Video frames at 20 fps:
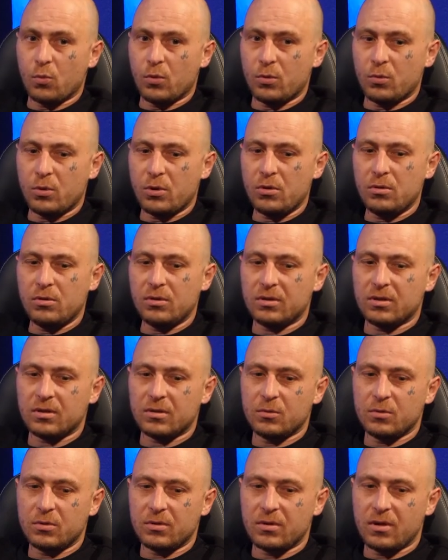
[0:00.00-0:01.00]
We
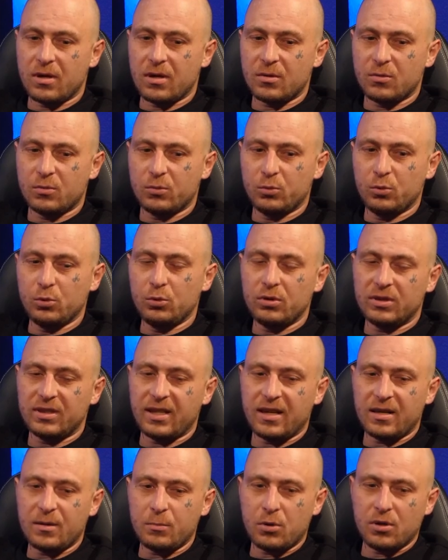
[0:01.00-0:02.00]
looked
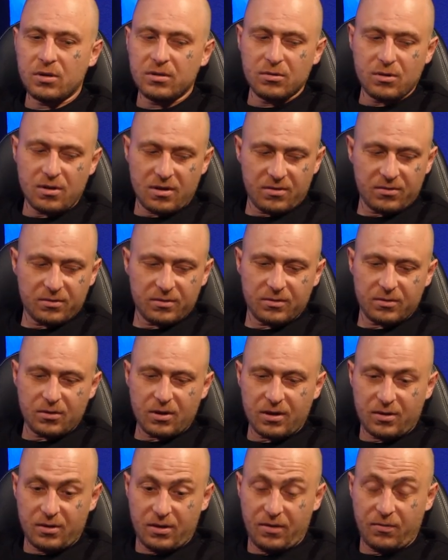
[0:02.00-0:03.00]
down upon
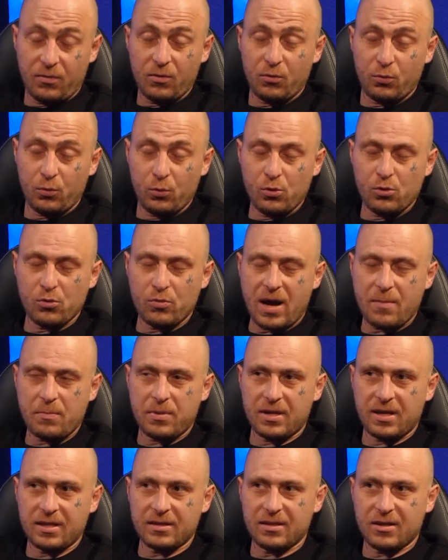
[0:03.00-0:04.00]
like if we were
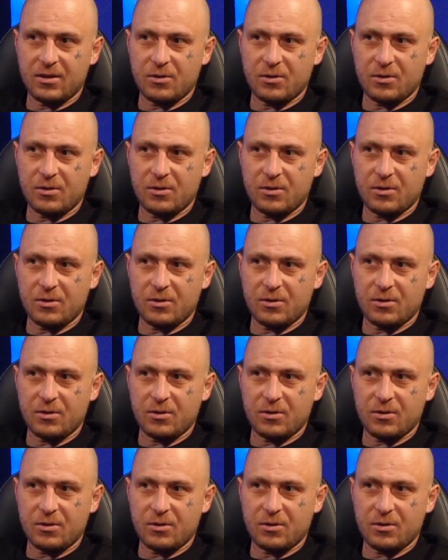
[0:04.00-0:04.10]
rapping and that,